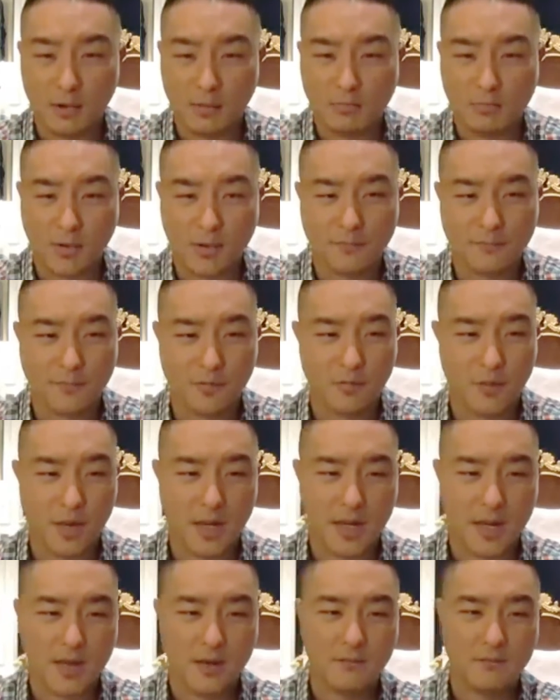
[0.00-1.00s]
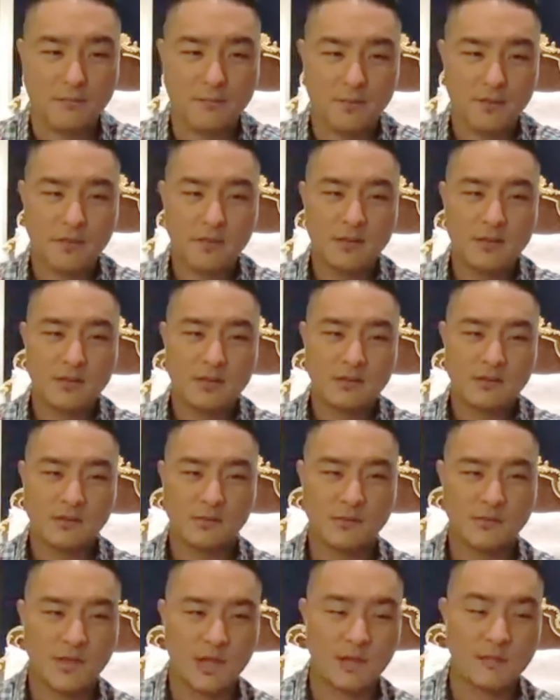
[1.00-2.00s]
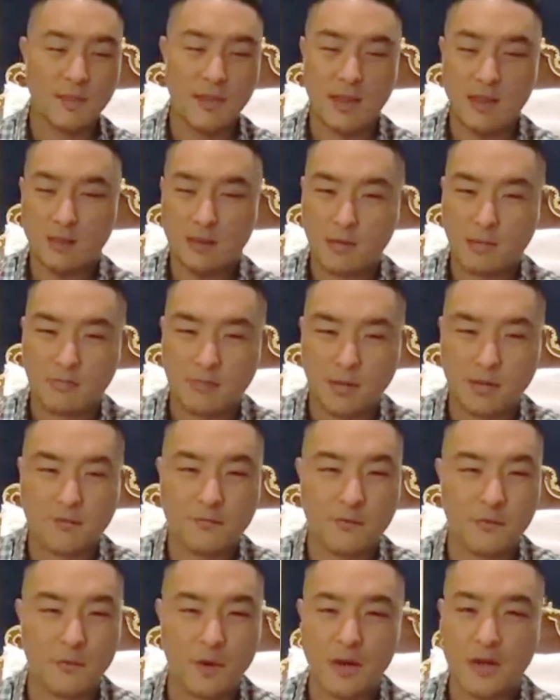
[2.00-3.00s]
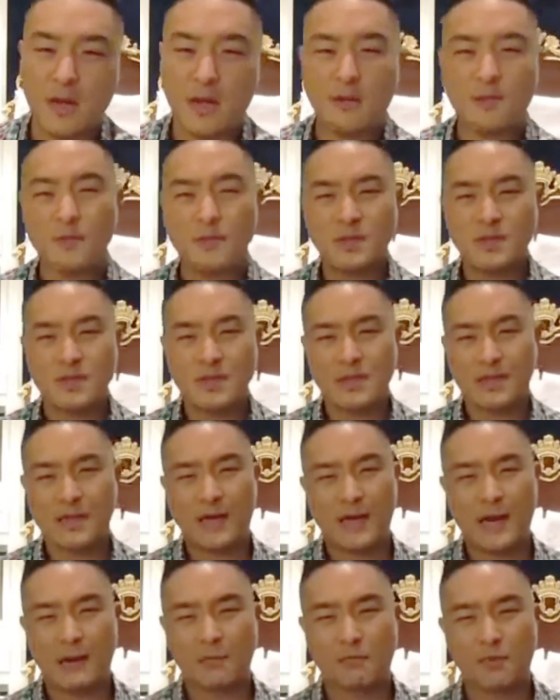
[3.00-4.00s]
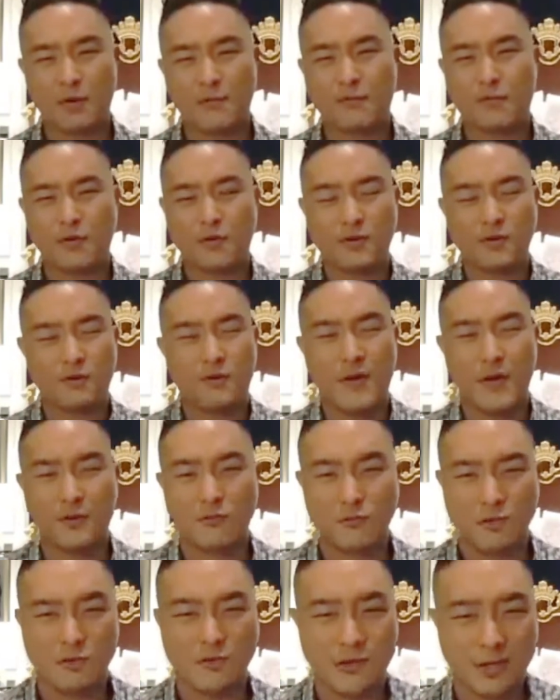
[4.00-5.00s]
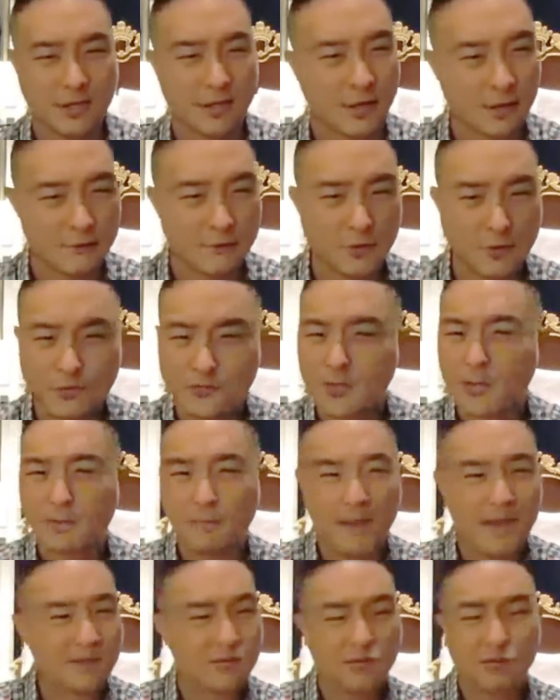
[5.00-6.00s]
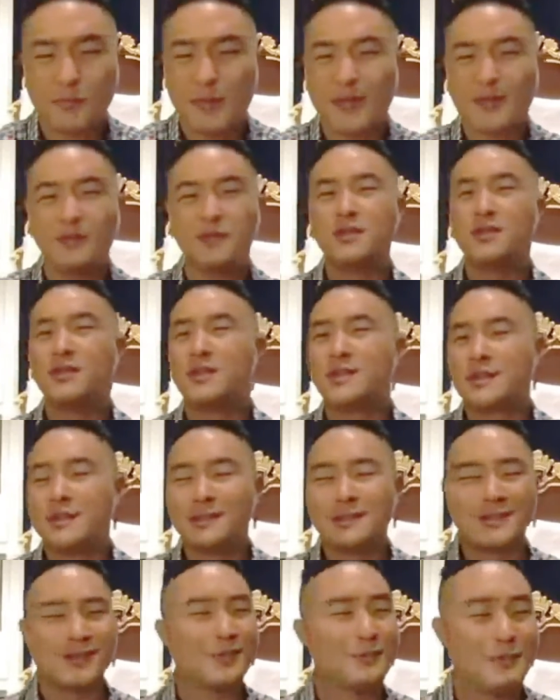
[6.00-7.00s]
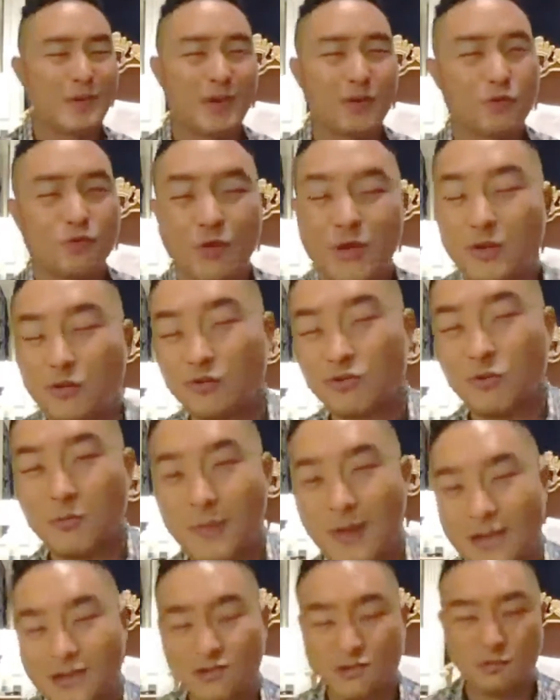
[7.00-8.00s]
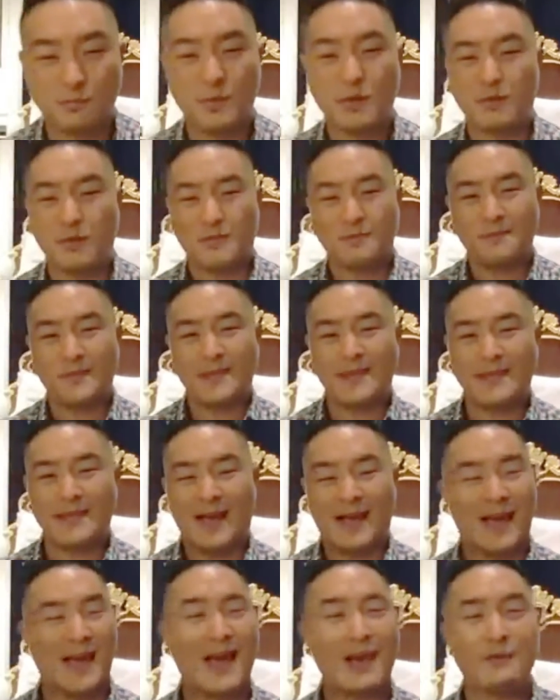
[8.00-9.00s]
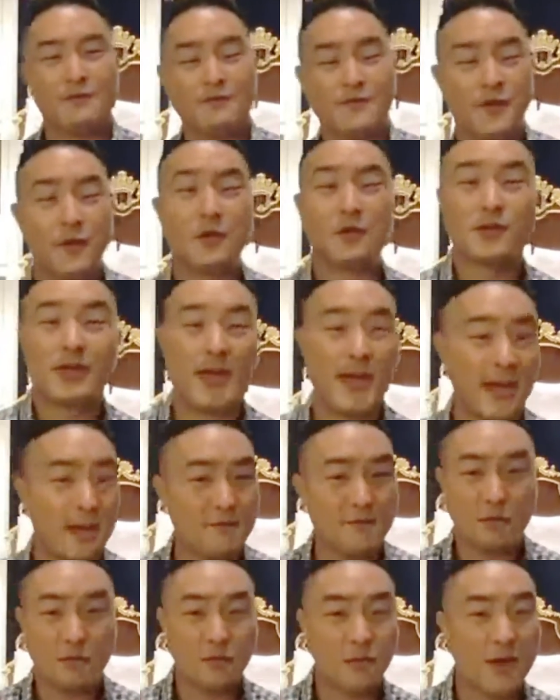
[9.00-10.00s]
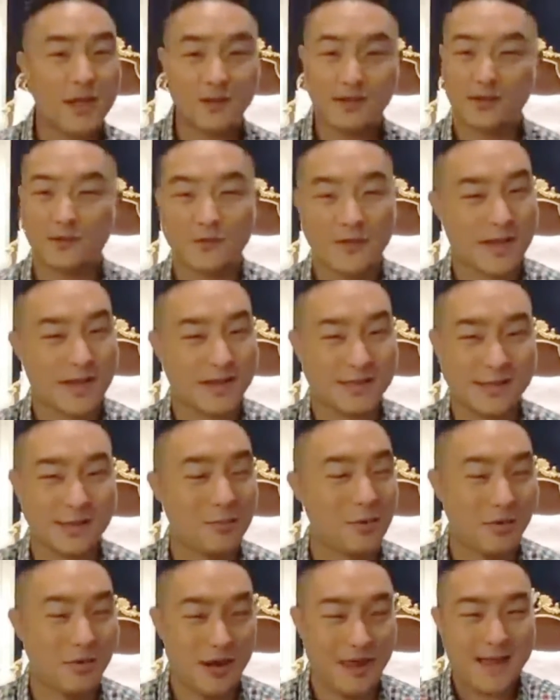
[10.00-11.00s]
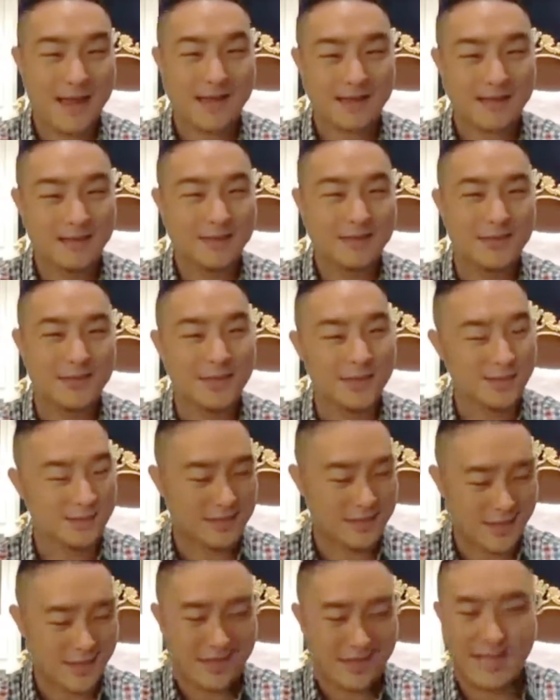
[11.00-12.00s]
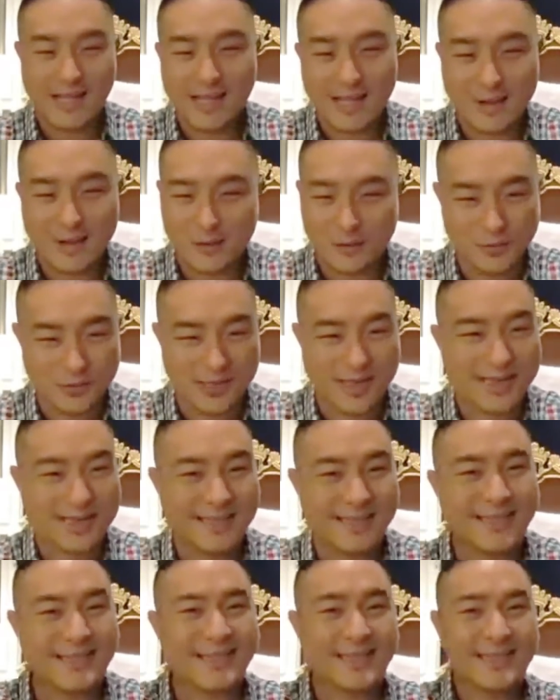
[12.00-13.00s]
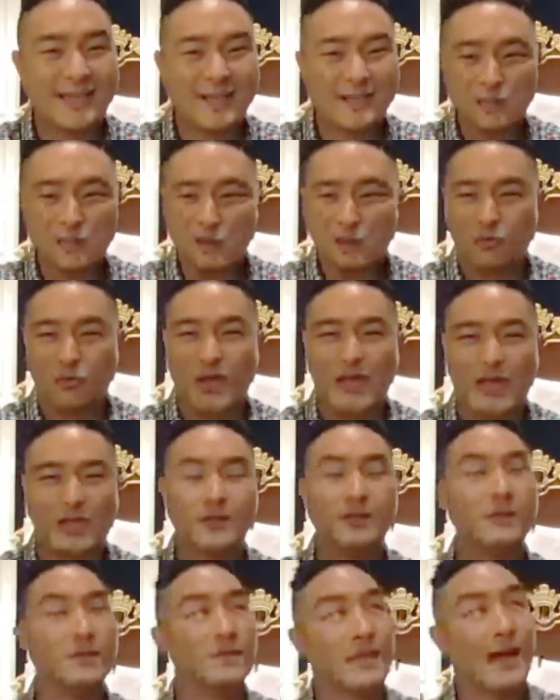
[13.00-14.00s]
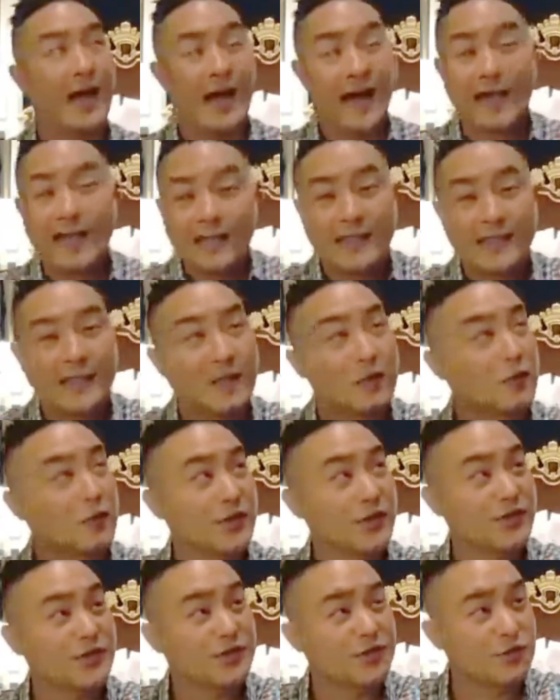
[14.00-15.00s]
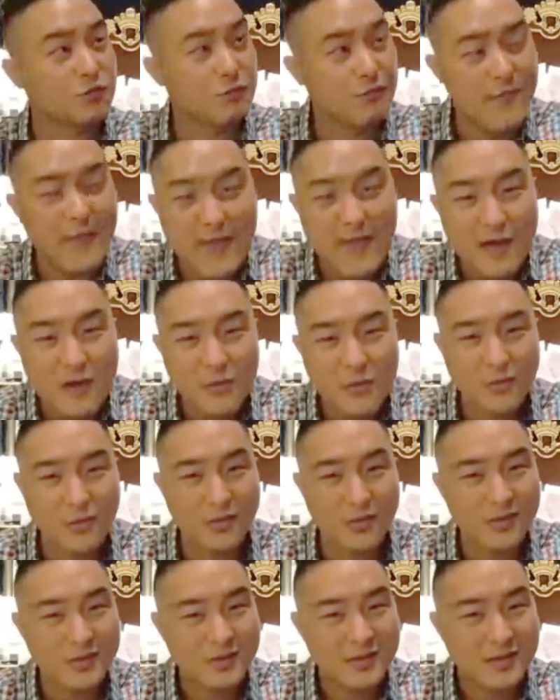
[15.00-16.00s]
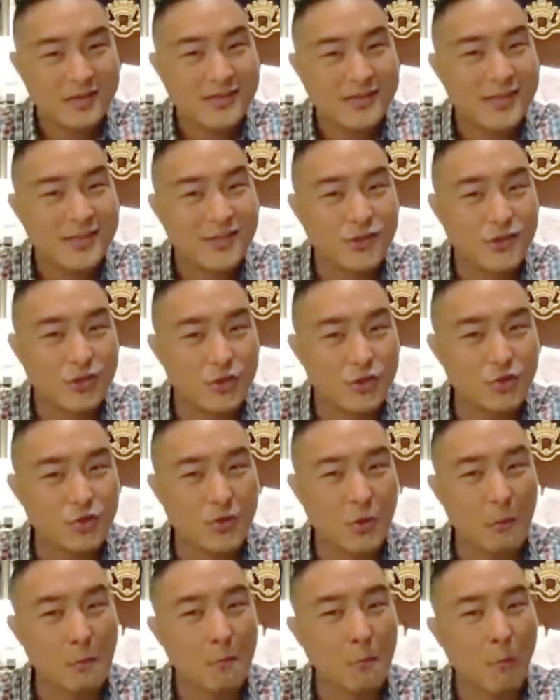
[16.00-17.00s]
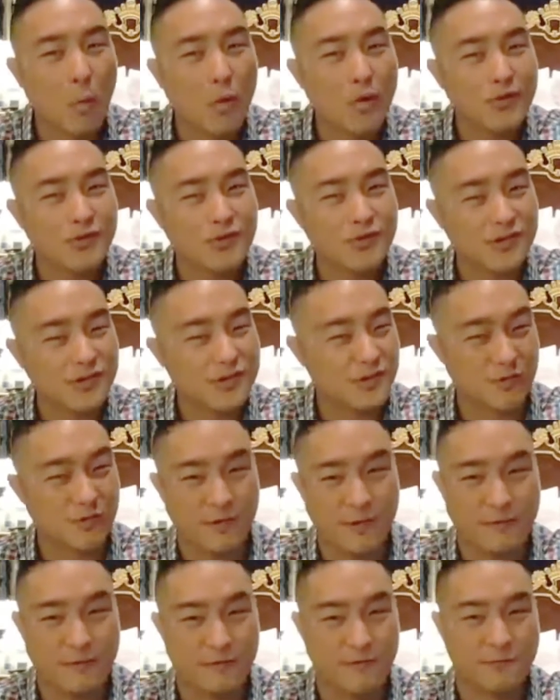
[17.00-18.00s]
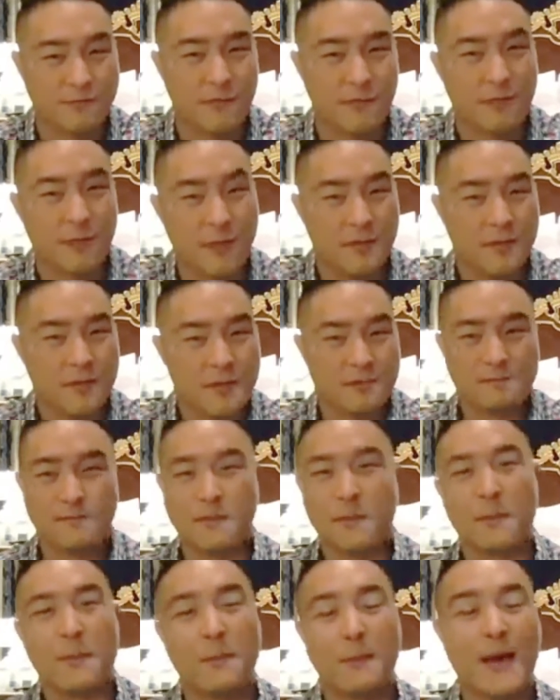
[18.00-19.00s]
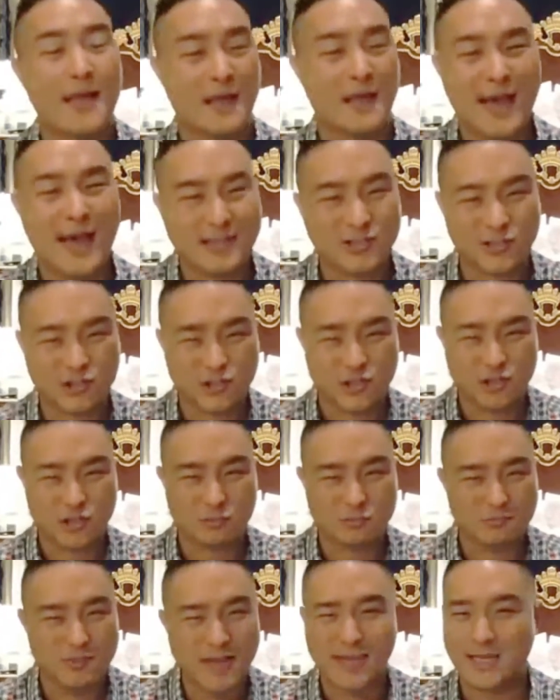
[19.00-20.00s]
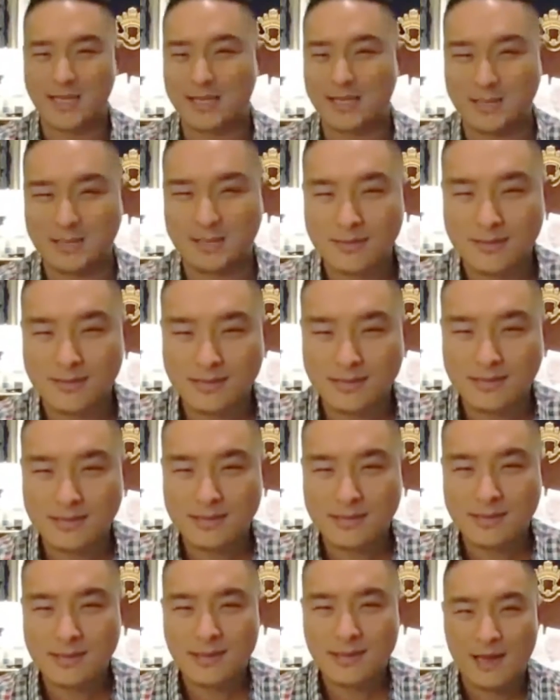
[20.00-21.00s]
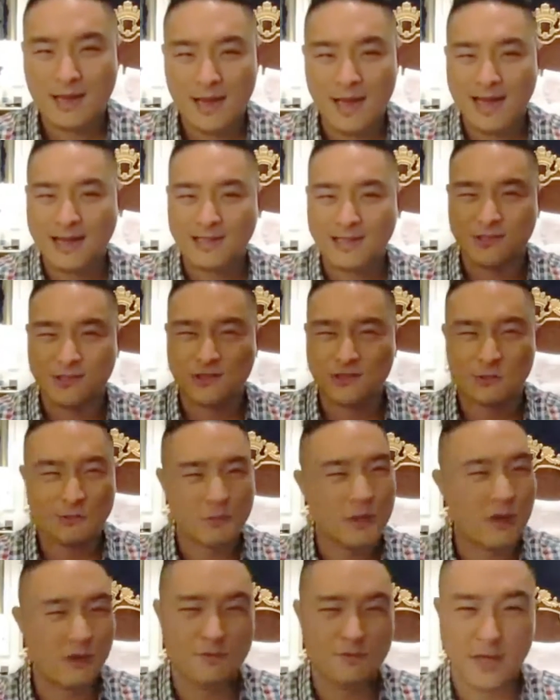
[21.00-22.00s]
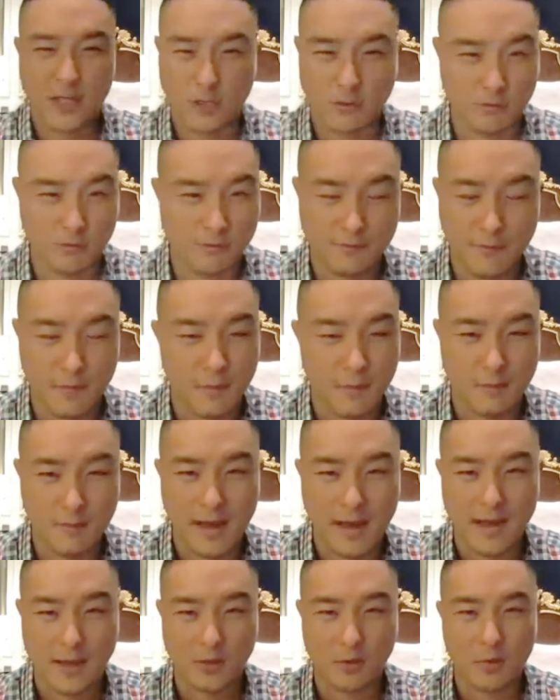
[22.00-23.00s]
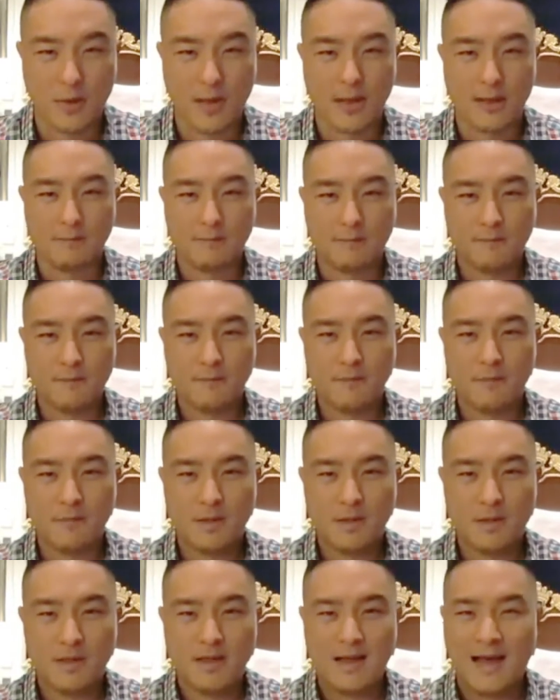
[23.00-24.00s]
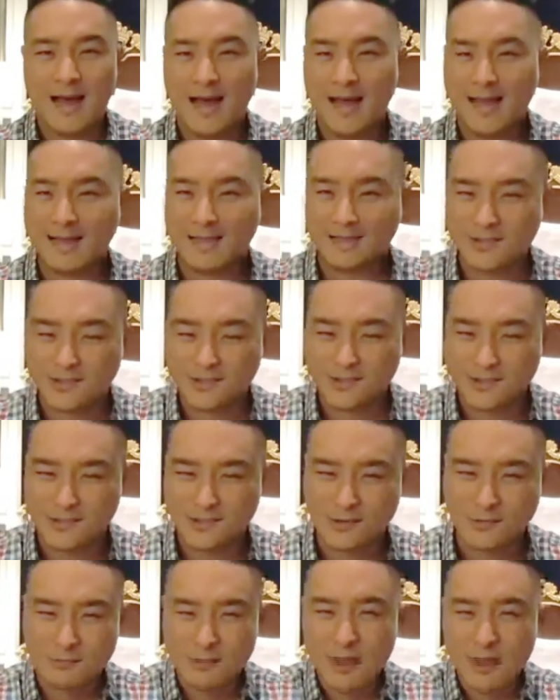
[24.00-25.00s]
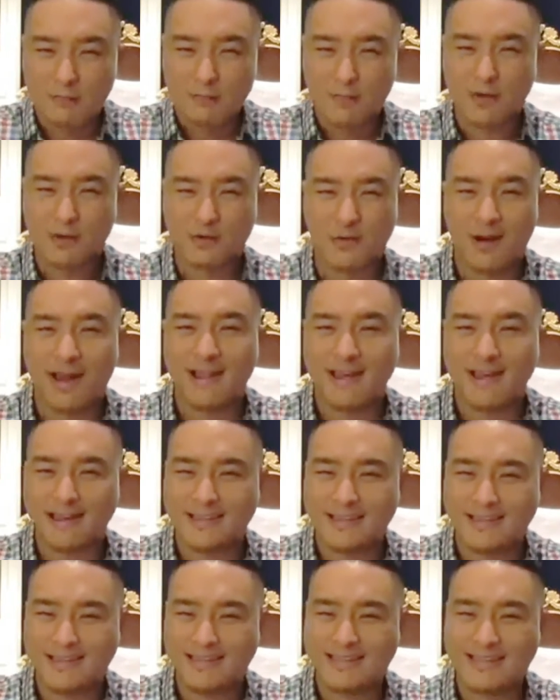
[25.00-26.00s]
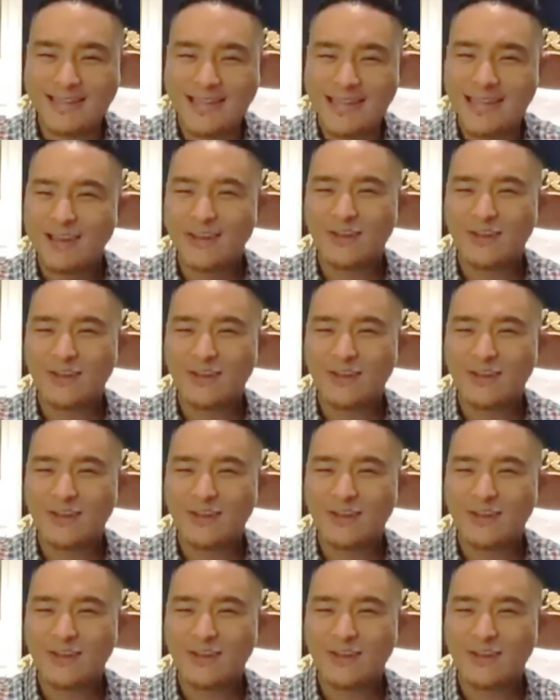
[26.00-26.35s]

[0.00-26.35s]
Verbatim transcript: People of God, I want to pray for you right now. Someone say amen. I want to pray for you right now. God, I pray for a divine reset. If you're saying, Pastor Ben, this bears witness on my spirit. I feel the heavy rains of God. Come on, I can see the clouds. I can hear the rain. I can literally smell the dew, the moistness of heaven from a from a mile. I could smell it. I could smell victory from a mile away. I could smell victory. I could